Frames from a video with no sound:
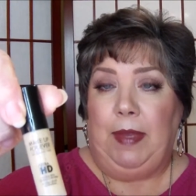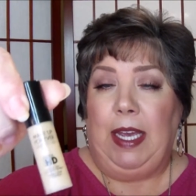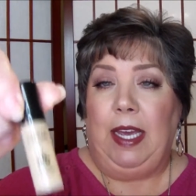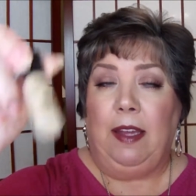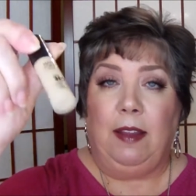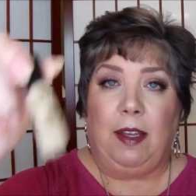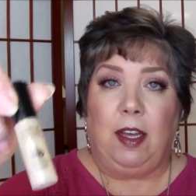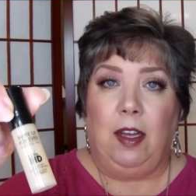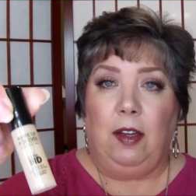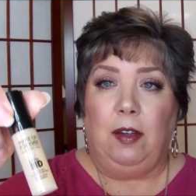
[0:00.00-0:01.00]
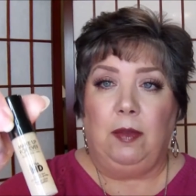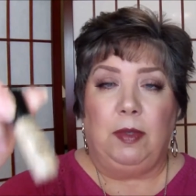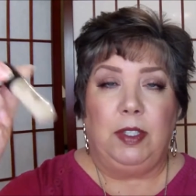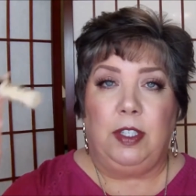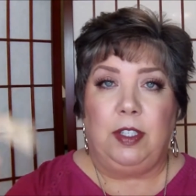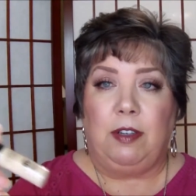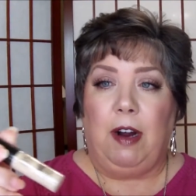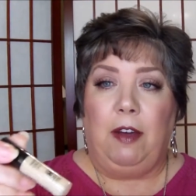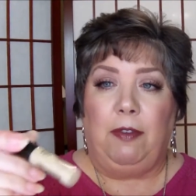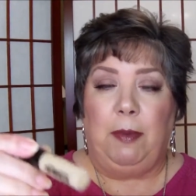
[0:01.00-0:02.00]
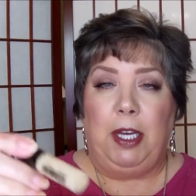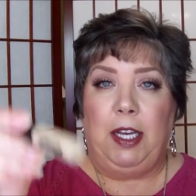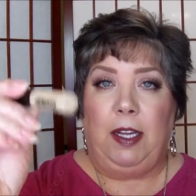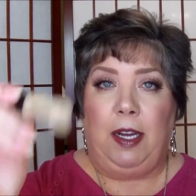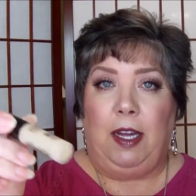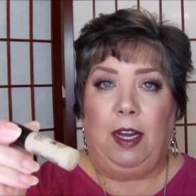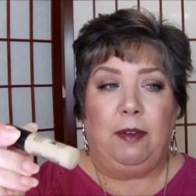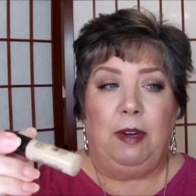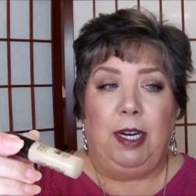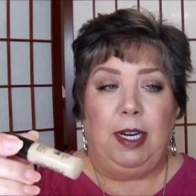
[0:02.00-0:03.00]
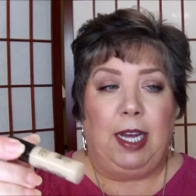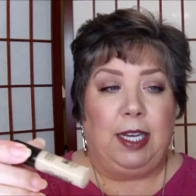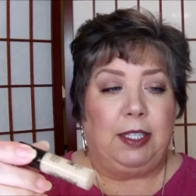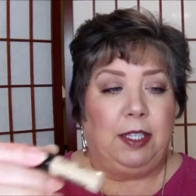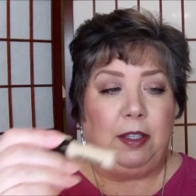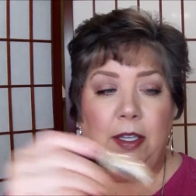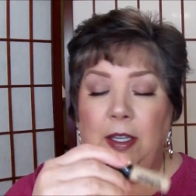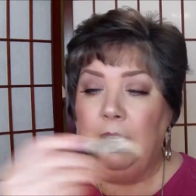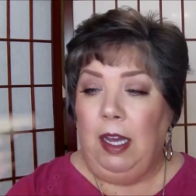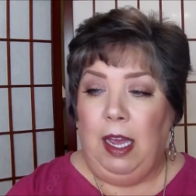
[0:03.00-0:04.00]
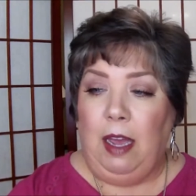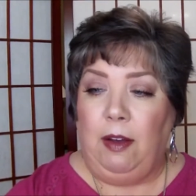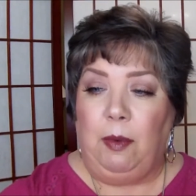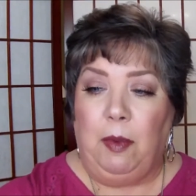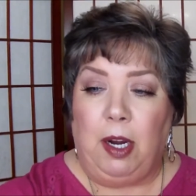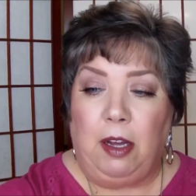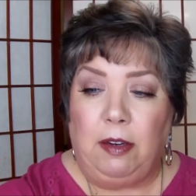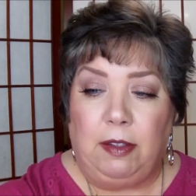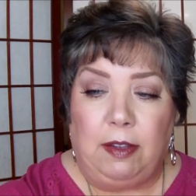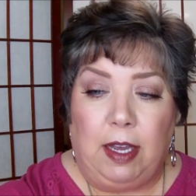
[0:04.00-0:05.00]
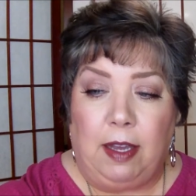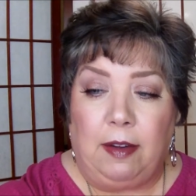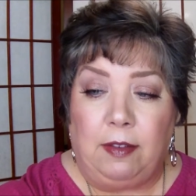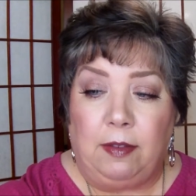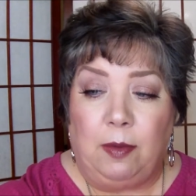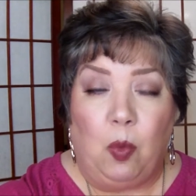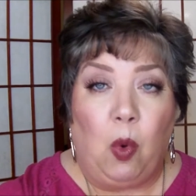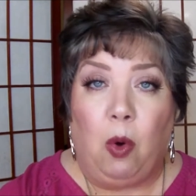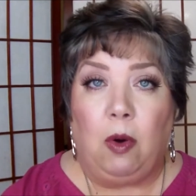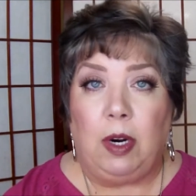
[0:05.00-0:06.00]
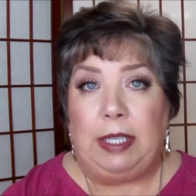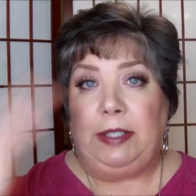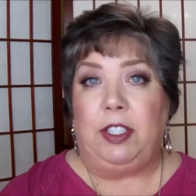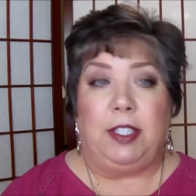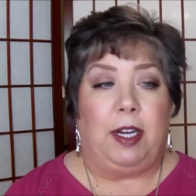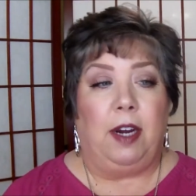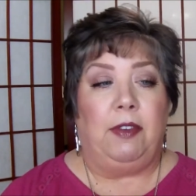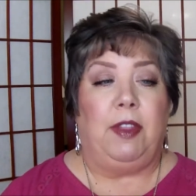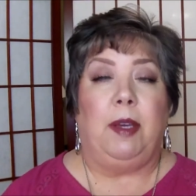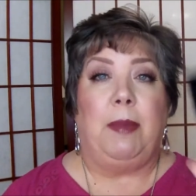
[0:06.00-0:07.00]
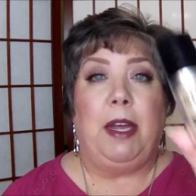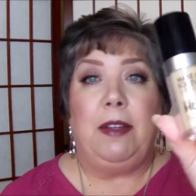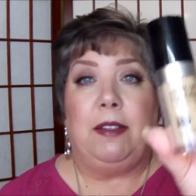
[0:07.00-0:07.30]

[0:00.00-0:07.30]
and the color was just right for me, and I really liked it, how it went on and wore, and just everything about it.